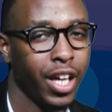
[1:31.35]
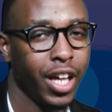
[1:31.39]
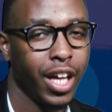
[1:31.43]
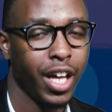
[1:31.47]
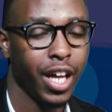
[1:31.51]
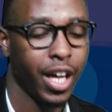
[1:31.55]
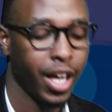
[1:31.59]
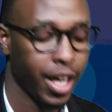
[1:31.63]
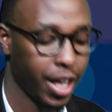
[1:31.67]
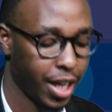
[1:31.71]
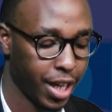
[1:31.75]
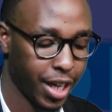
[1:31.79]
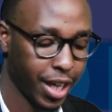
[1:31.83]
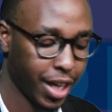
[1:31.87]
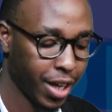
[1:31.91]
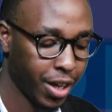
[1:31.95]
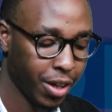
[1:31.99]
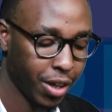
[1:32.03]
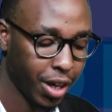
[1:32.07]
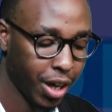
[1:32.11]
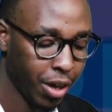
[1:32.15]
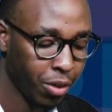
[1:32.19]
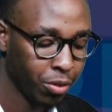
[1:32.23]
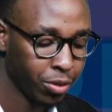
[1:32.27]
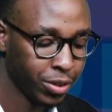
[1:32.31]
I
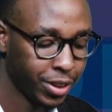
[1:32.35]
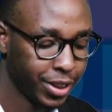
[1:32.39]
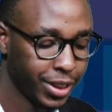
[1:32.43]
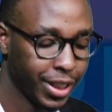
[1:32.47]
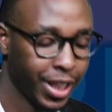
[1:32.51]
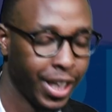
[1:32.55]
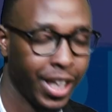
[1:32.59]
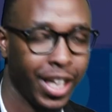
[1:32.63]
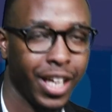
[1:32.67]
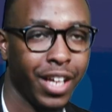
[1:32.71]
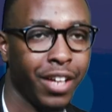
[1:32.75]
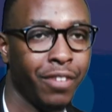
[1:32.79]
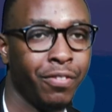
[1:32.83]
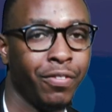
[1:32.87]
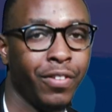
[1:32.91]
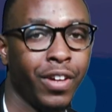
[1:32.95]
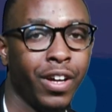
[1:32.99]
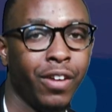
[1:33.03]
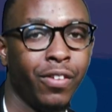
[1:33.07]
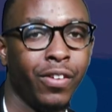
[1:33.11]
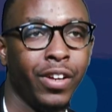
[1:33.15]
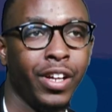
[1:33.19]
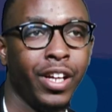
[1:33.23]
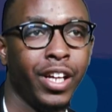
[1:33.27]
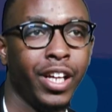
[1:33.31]
would say, a
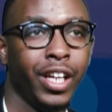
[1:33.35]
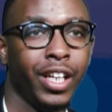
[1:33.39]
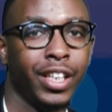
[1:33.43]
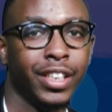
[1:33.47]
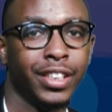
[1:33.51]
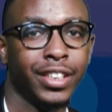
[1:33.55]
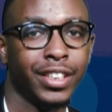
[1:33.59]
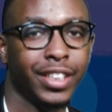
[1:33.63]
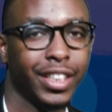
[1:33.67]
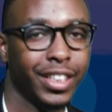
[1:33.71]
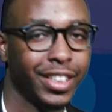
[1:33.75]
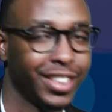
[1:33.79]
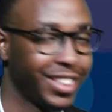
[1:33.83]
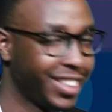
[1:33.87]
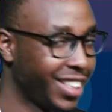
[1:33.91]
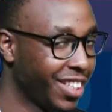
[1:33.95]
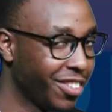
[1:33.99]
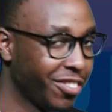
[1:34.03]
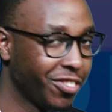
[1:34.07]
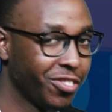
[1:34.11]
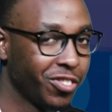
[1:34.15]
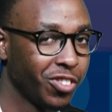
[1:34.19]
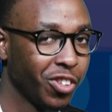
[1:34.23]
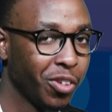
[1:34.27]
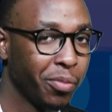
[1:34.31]
very
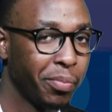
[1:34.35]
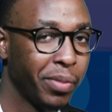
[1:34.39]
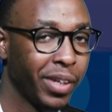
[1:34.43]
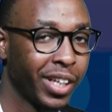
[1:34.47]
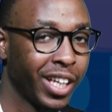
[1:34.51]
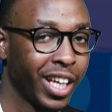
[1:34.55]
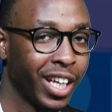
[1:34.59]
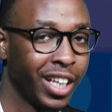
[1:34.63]
sensitive topic,